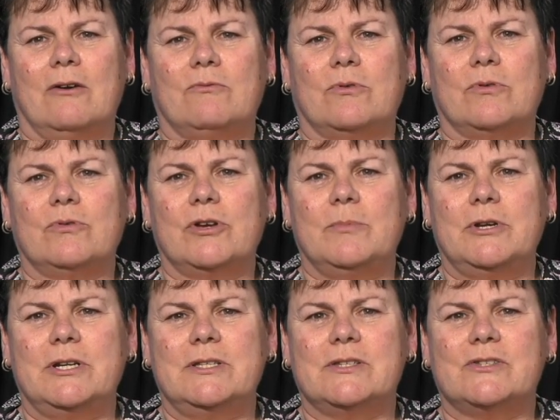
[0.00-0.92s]
Rural
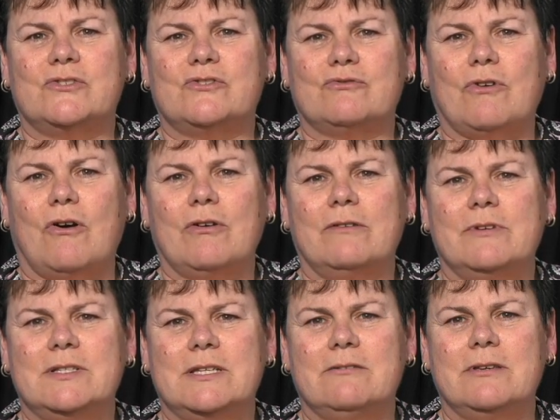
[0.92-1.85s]
communities are strong and
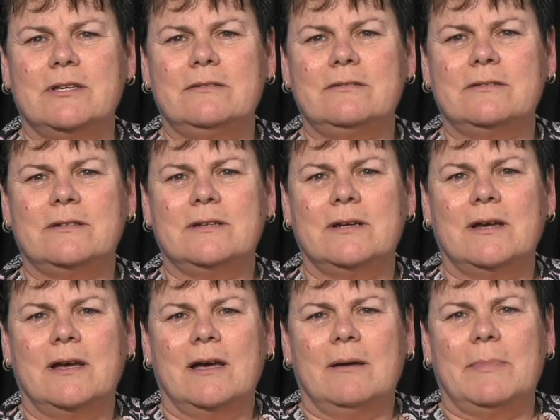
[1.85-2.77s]
resilient,
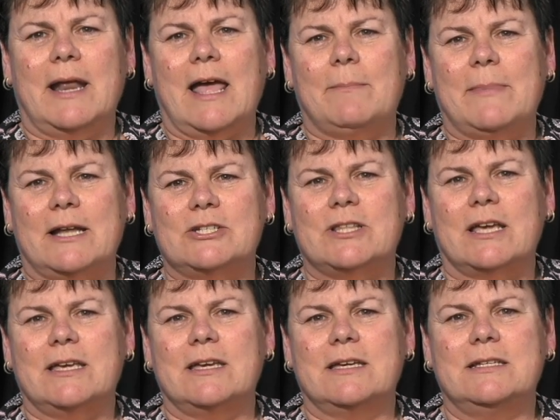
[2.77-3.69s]
but how much they
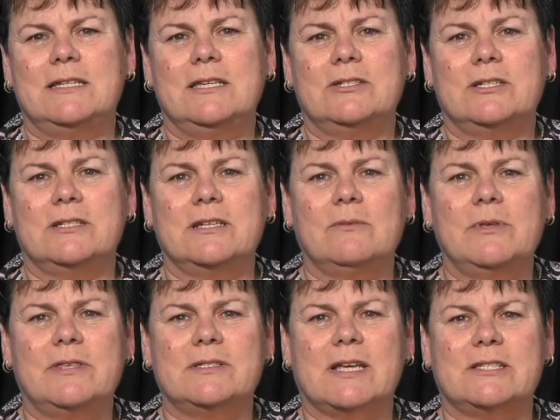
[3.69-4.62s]
can continue to deal
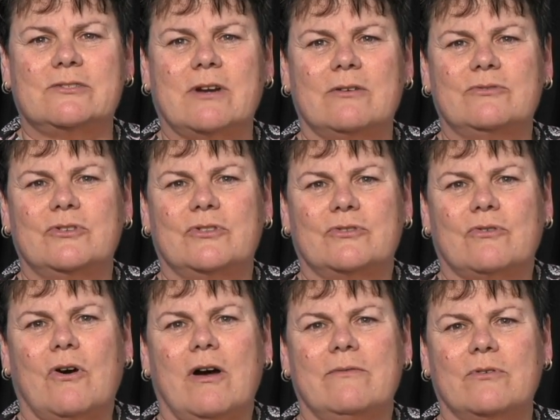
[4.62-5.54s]
with as they struggle to
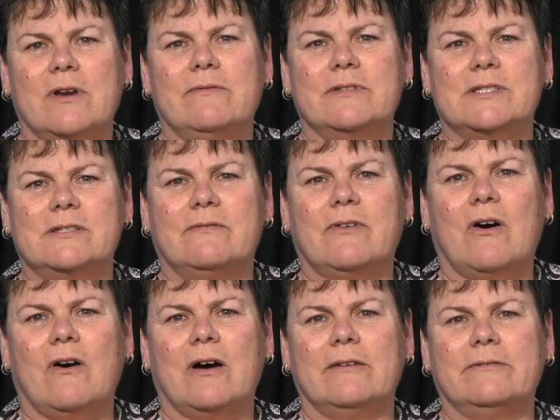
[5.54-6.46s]
thrive or even
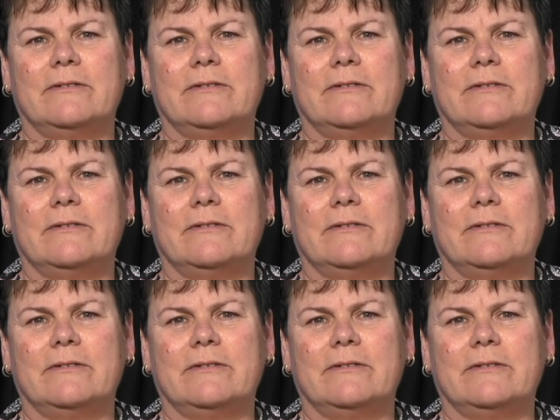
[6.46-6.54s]
survive.